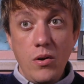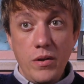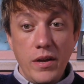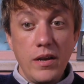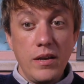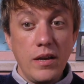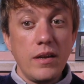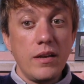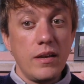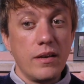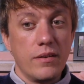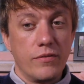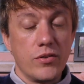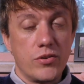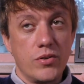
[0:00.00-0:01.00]
Oh,
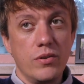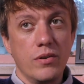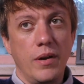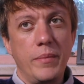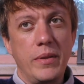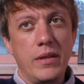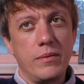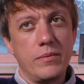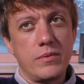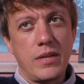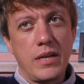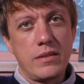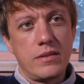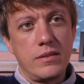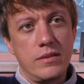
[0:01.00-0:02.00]
yeah, for sure. I mean,
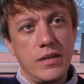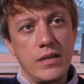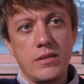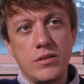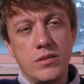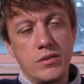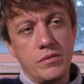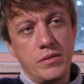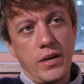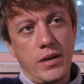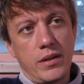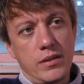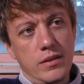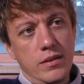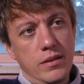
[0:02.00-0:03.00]
that's a
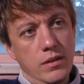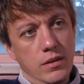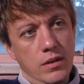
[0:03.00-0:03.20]
direct